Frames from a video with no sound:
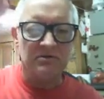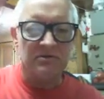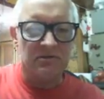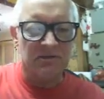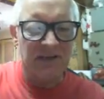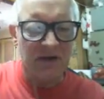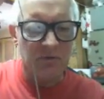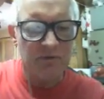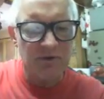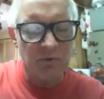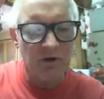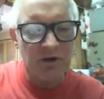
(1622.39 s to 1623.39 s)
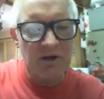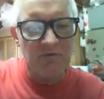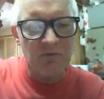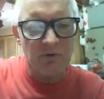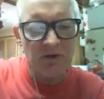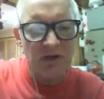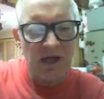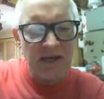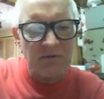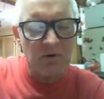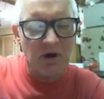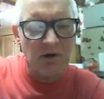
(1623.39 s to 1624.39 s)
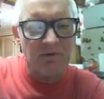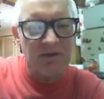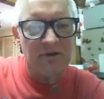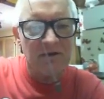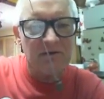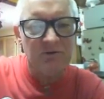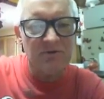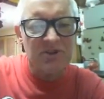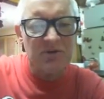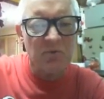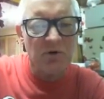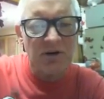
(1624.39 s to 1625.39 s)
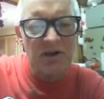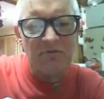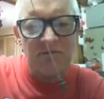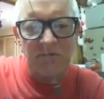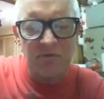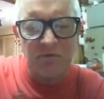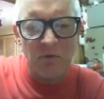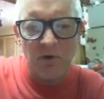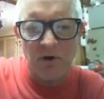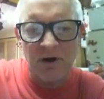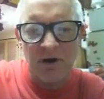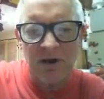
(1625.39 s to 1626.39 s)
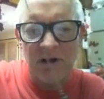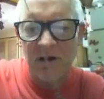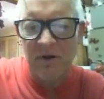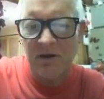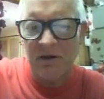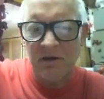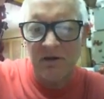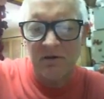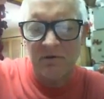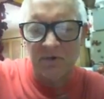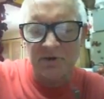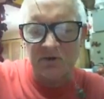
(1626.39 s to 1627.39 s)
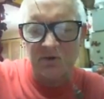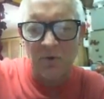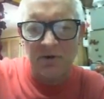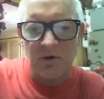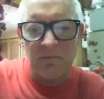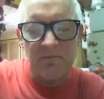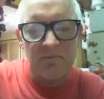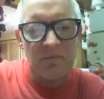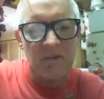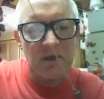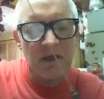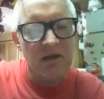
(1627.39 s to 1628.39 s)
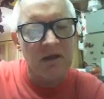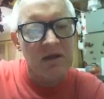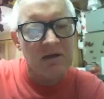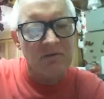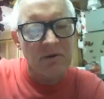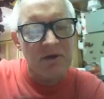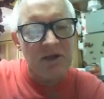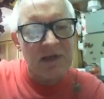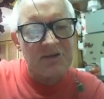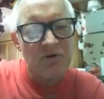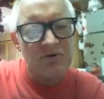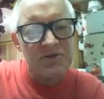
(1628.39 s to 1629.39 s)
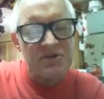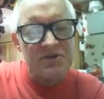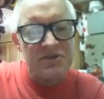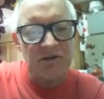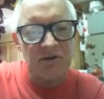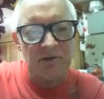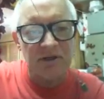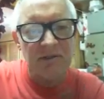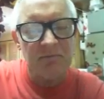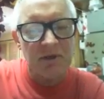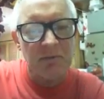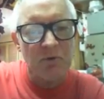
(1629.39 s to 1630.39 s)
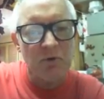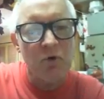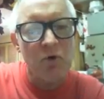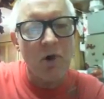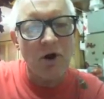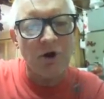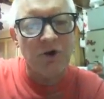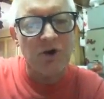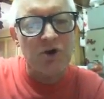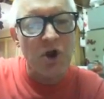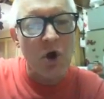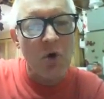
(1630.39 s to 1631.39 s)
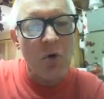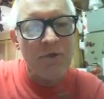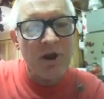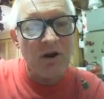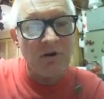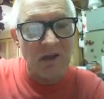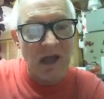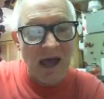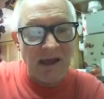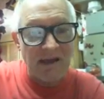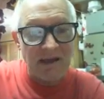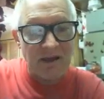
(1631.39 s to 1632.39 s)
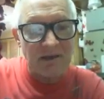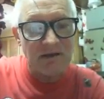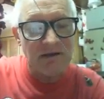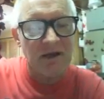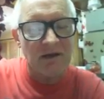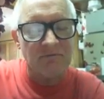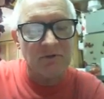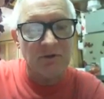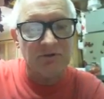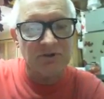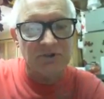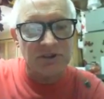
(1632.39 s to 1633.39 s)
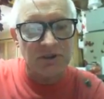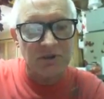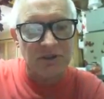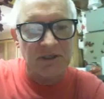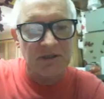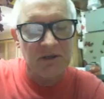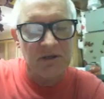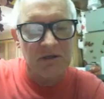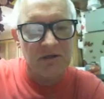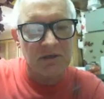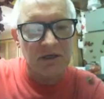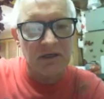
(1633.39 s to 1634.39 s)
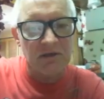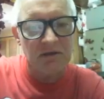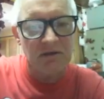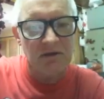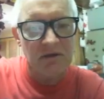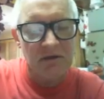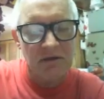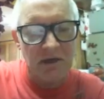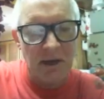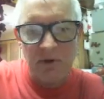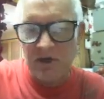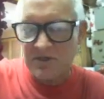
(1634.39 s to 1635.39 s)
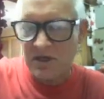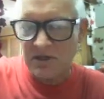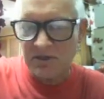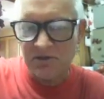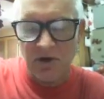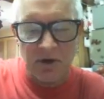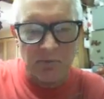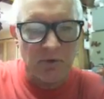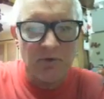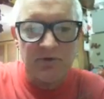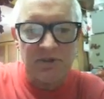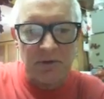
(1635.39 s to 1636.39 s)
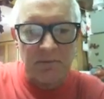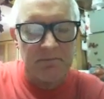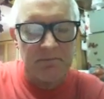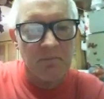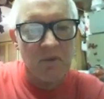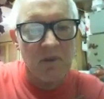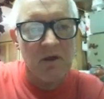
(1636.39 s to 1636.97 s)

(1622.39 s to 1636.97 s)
She's not really working for the light, probably. Who's she working for? Makes you wonder. Okay, let me ask her sincerity. People who know they're lying have low sincerity. Okay, and I'm not saying she's lying, but we'll see.